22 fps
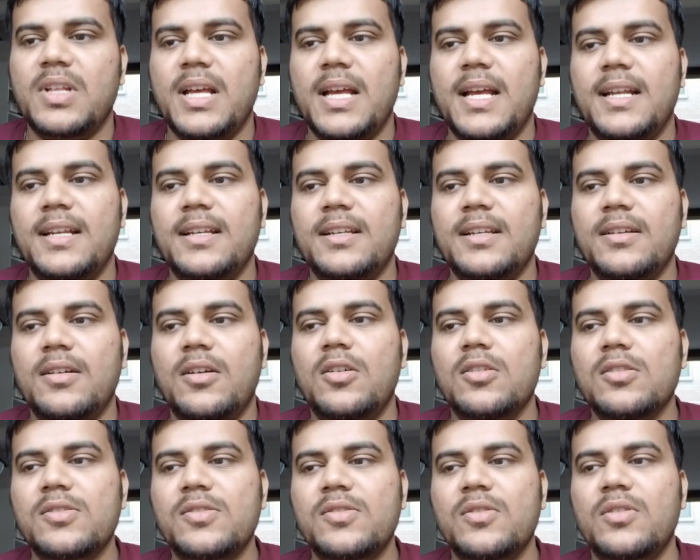And
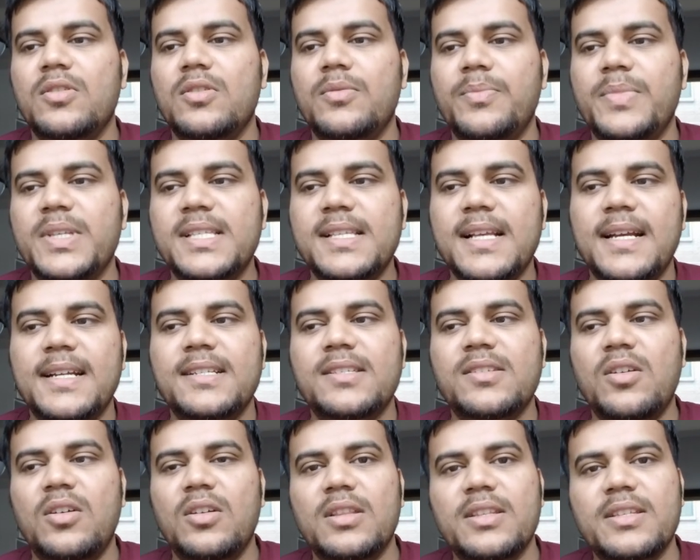also,
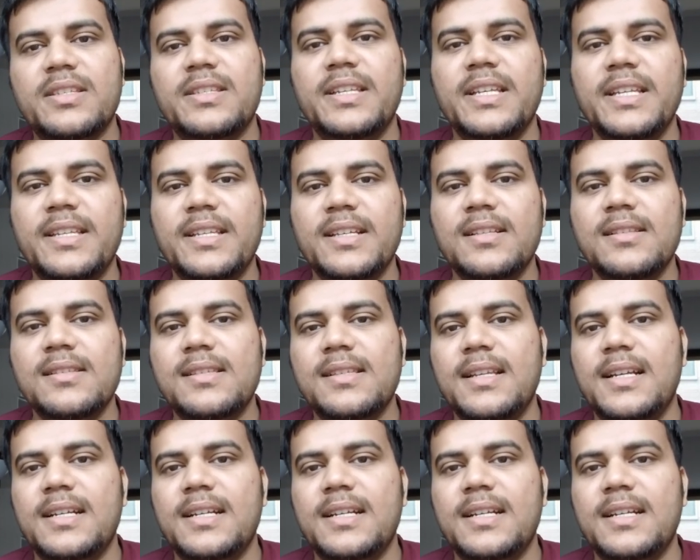besides all these details,